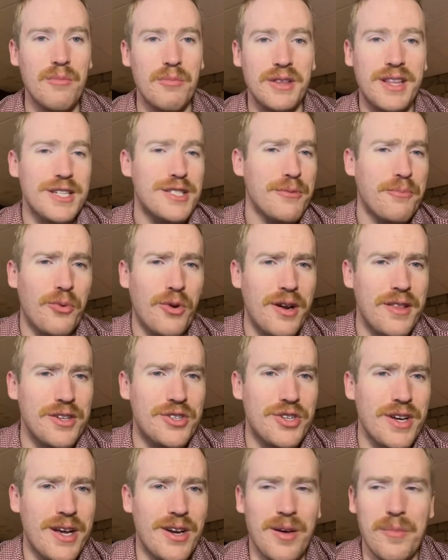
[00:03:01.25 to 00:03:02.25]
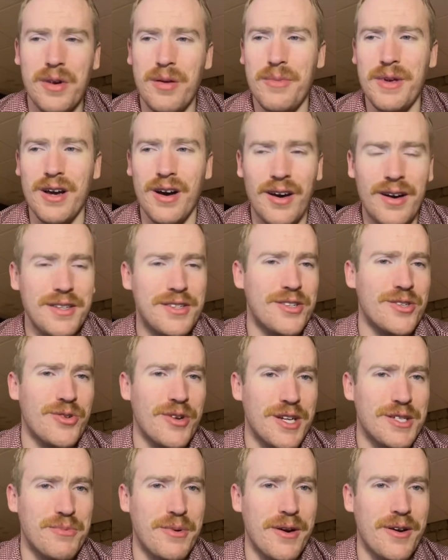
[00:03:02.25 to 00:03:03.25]
But that's the point of the channel. I'm going to be honest and
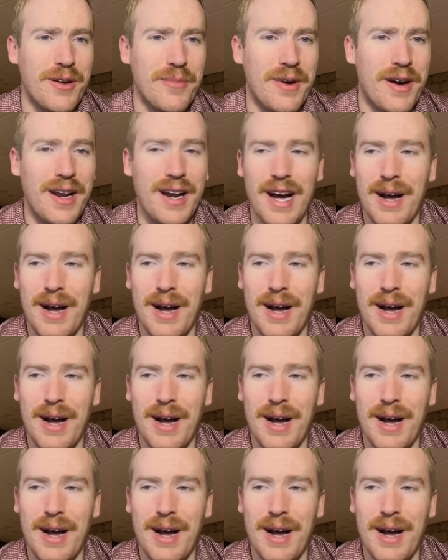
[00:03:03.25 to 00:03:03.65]
transparent about it.